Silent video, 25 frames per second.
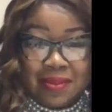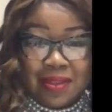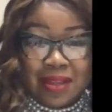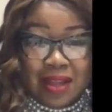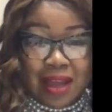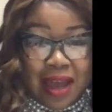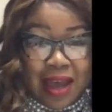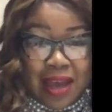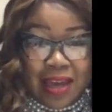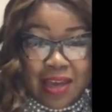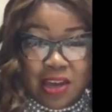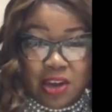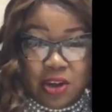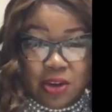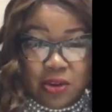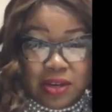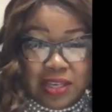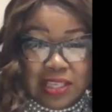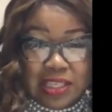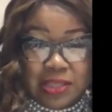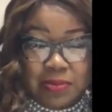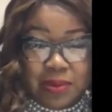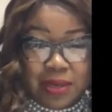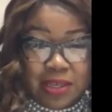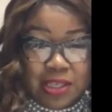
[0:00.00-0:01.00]
I agree,
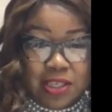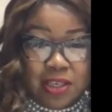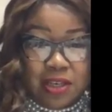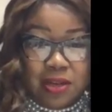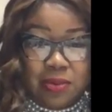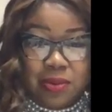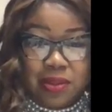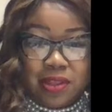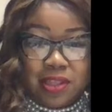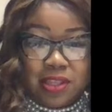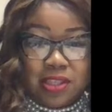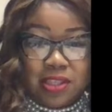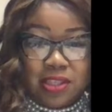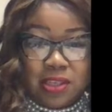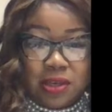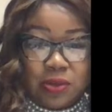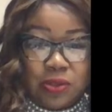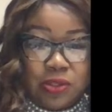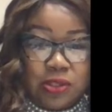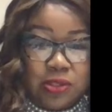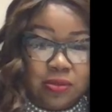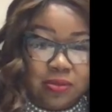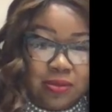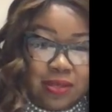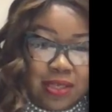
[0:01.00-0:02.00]
especially with the
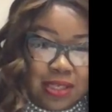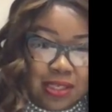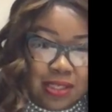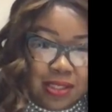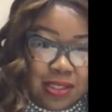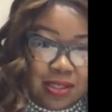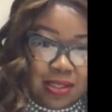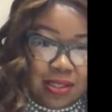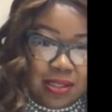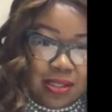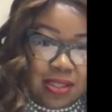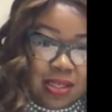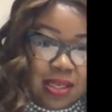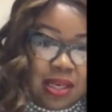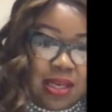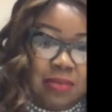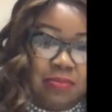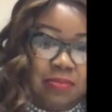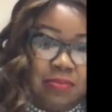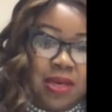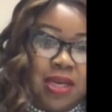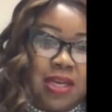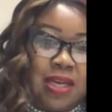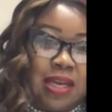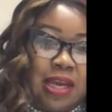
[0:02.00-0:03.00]
social distancing,
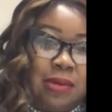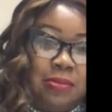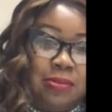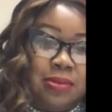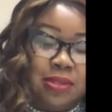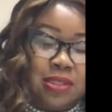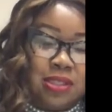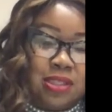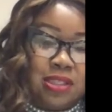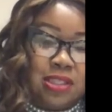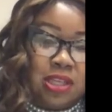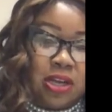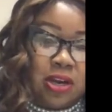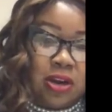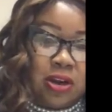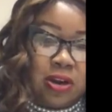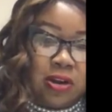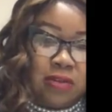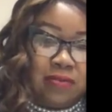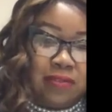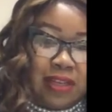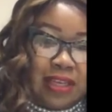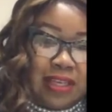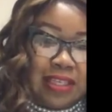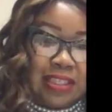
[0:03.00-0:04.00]
being able to
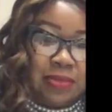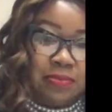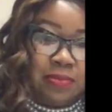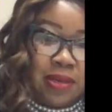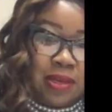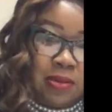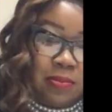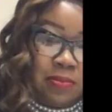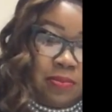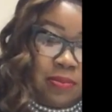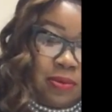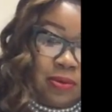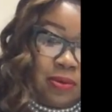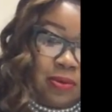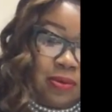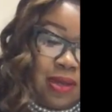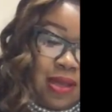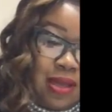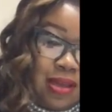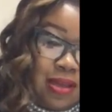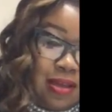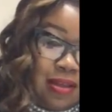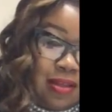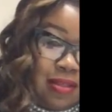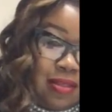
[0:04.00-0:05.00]
serve less people.
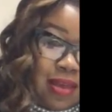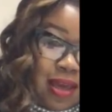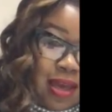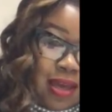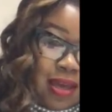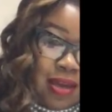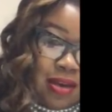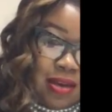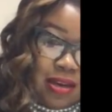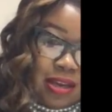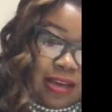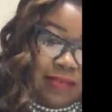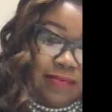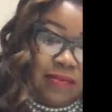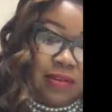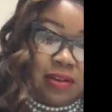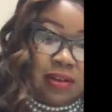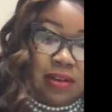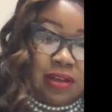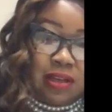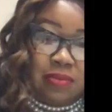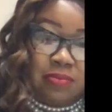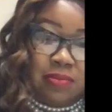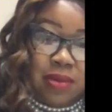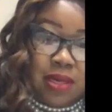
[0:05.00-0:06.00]
That can
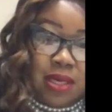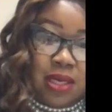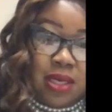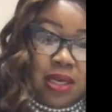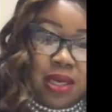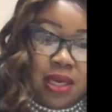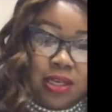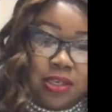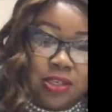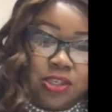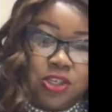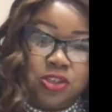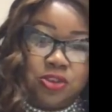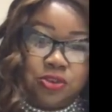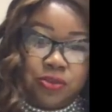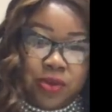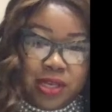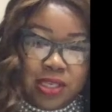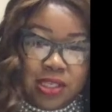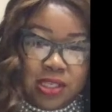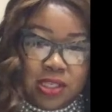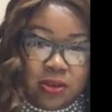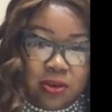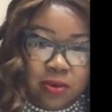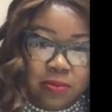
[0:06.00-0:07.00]
definitely be a
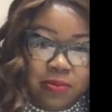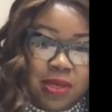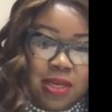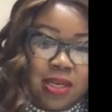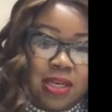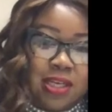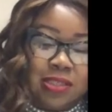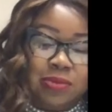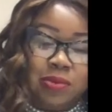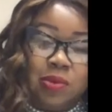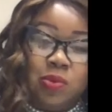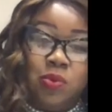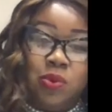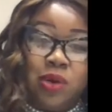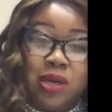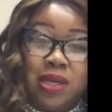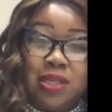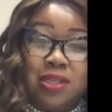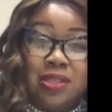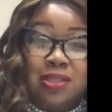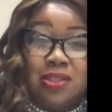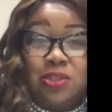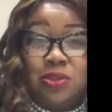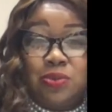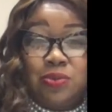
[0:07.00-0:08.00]
stressor because we want
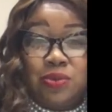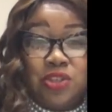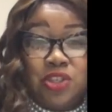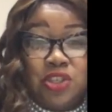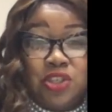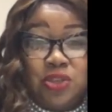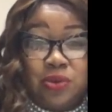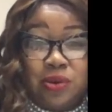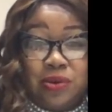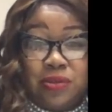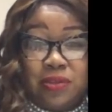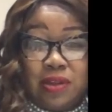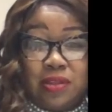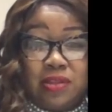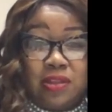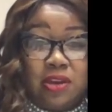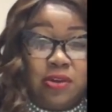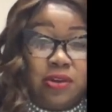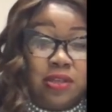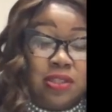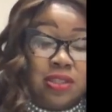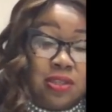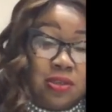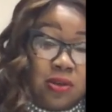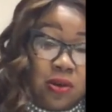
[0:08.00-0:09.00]
to ensure that there
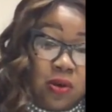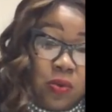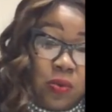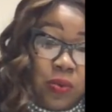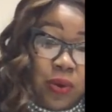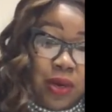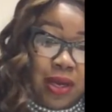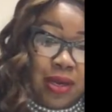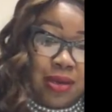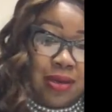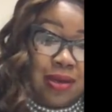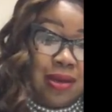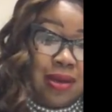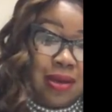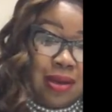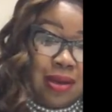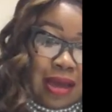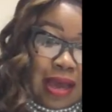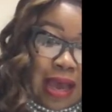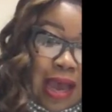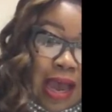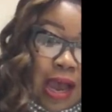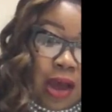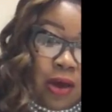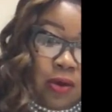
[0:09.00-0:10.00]
is no one
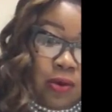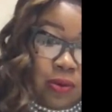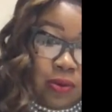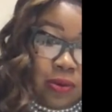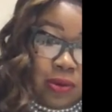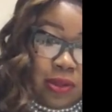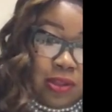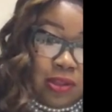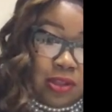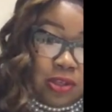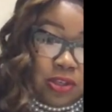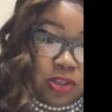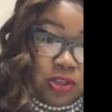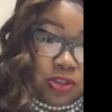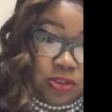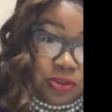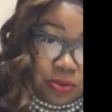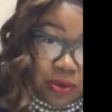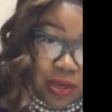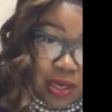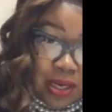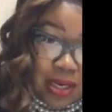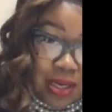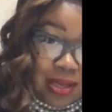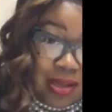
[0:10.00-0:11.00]
out on the
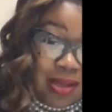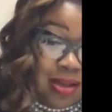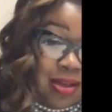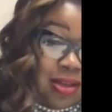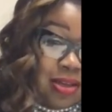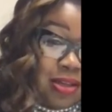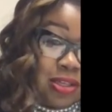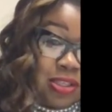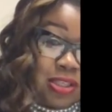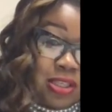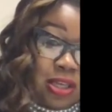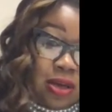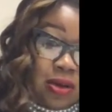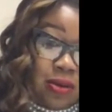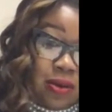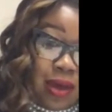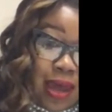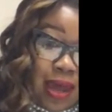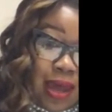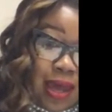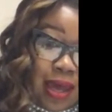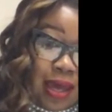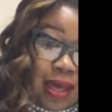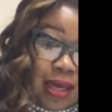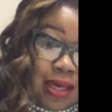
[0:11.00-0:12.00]
street. So
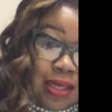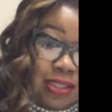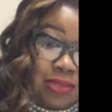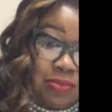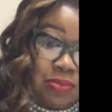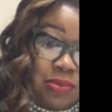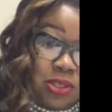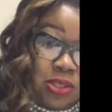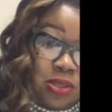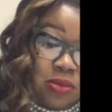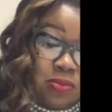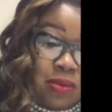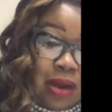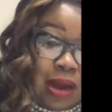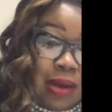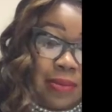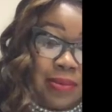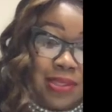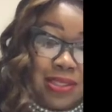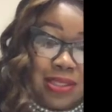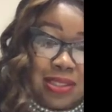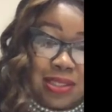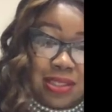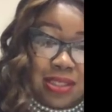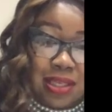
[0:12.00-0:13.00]
as Bishop
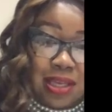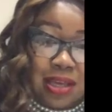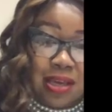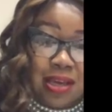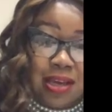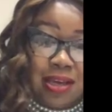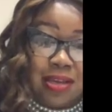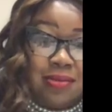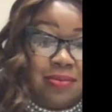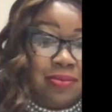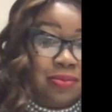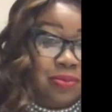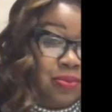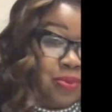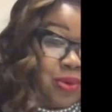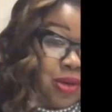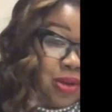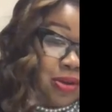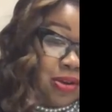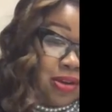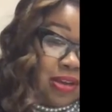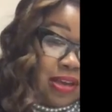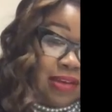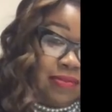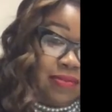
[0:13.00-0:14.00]
Robinson said, we are
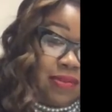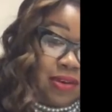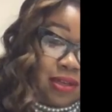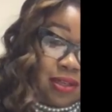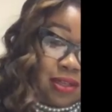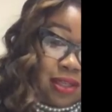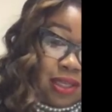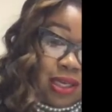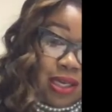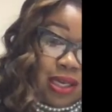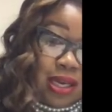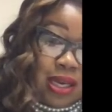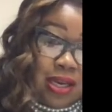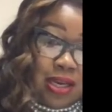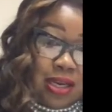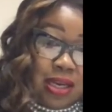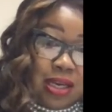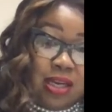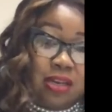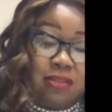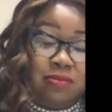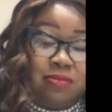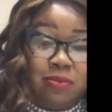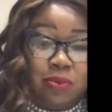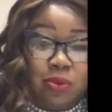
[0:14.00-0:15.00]
definitely in need
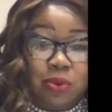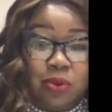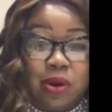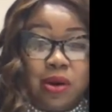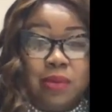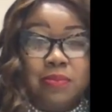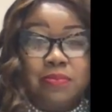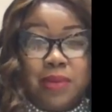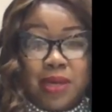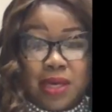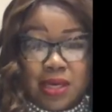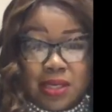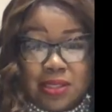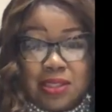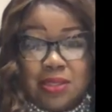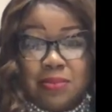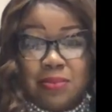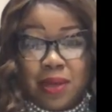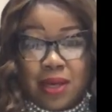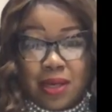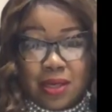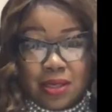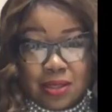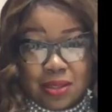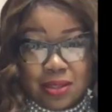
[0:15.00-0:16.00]
of more bed
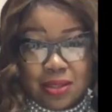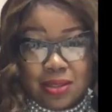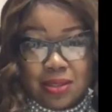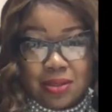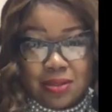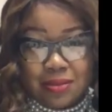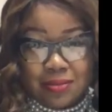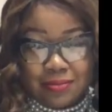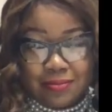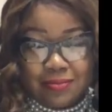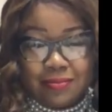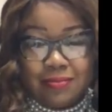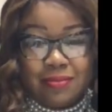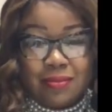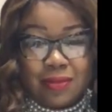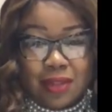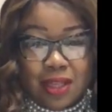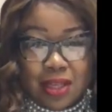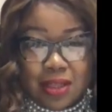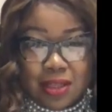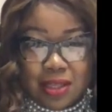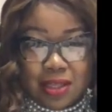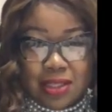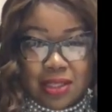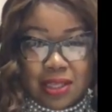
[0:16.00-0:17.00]
space
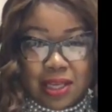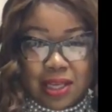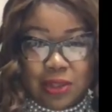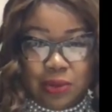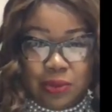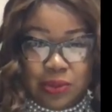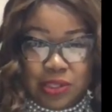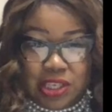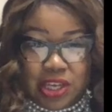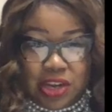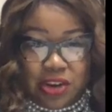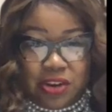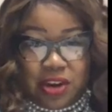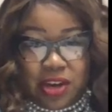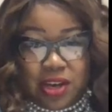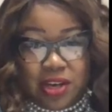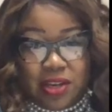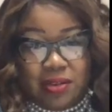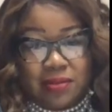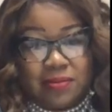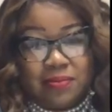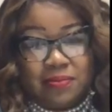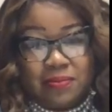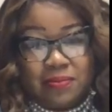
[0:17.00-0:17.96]
in the St. Louis area.